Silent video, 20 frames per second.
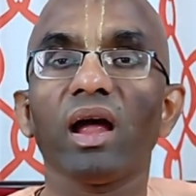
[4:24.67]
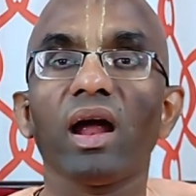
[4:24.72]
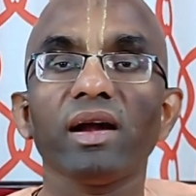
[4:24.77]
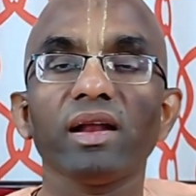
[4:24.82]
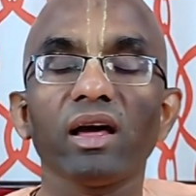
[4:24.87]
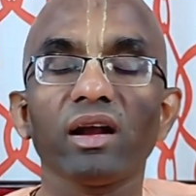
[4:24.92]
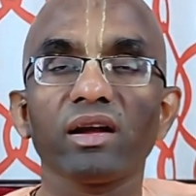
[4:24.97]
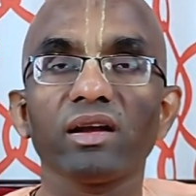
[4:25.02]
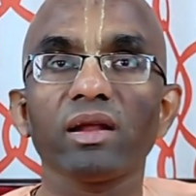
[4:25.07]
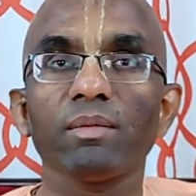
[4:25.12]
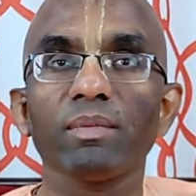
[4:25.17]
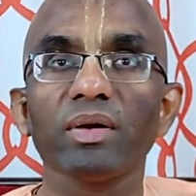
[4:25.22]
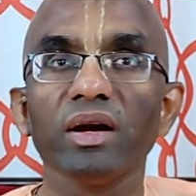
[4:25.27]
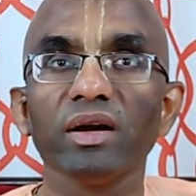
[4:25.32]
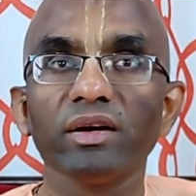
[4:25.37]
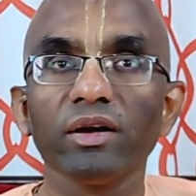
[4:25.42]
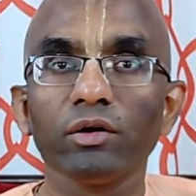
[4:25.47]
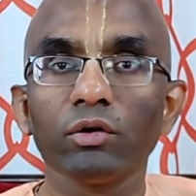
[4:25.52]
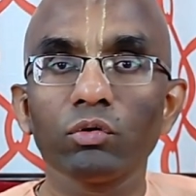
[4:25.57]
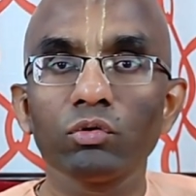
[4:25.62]
at our
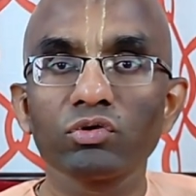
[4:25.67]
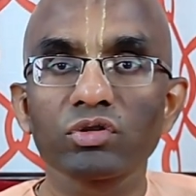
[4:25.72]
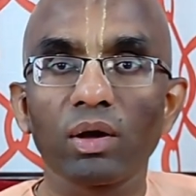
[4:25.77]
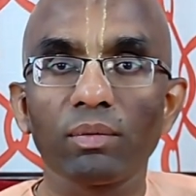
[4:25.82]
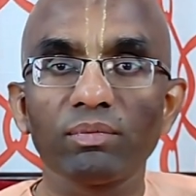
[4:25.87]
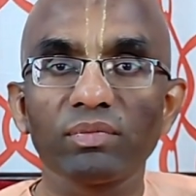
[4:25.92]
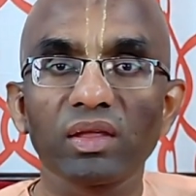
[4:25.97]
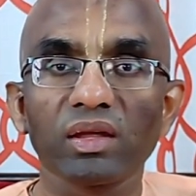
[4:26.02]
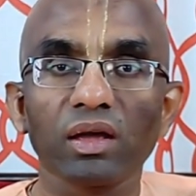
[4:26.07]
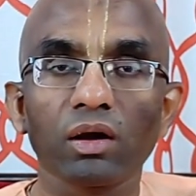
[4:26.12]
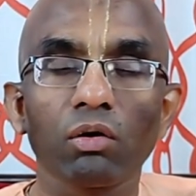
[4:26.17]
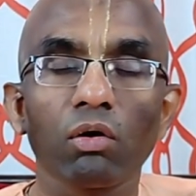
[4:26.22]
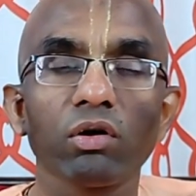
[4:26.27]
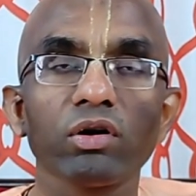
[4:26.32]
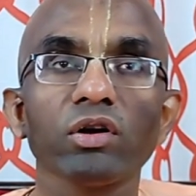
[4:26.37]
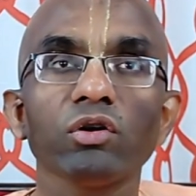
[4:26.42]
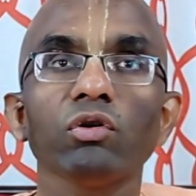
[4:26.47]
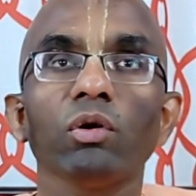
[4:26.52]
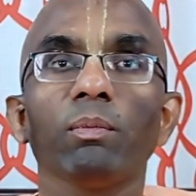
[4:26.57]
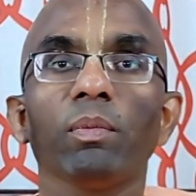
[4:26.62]
inability to do something
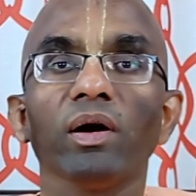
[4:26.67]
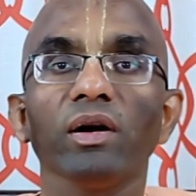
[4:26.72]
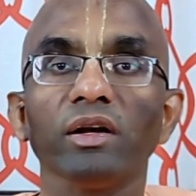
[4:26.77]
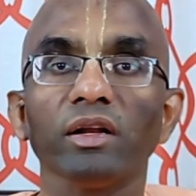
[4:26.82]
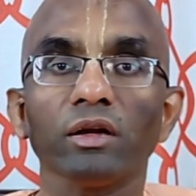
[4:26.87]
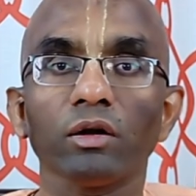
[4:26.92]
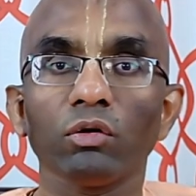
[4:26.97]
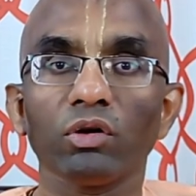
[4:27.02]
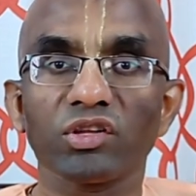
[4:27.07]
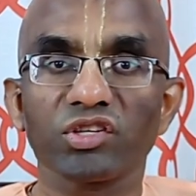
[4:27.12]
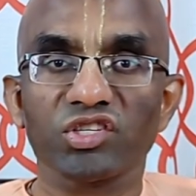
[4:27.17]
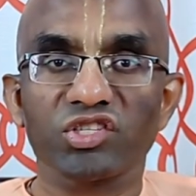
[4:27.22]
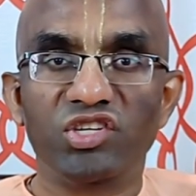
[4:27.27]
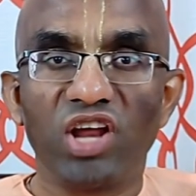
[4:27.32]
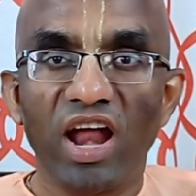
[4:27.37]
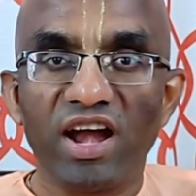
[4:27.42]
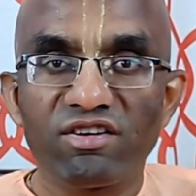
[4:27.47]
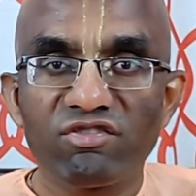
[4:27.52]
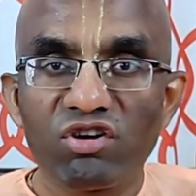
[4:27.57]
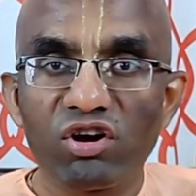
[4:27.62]
according to a particular
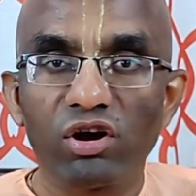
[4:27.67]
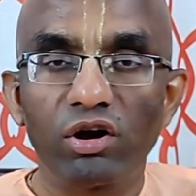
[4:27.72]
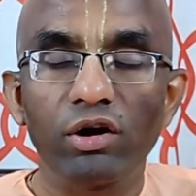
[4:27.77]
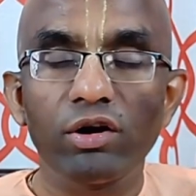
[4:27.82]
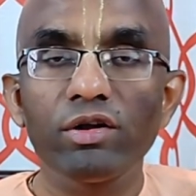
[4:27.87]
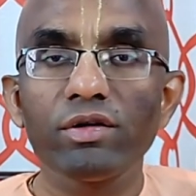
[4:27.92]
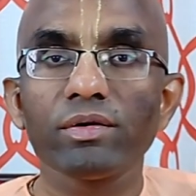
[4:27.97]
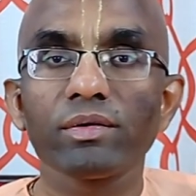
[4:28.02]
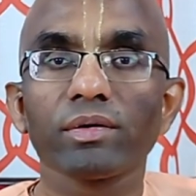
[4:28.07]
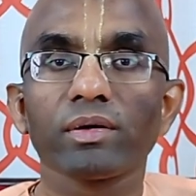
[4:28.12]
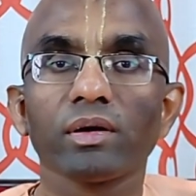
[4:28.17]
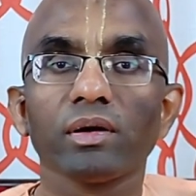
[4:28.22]
standard,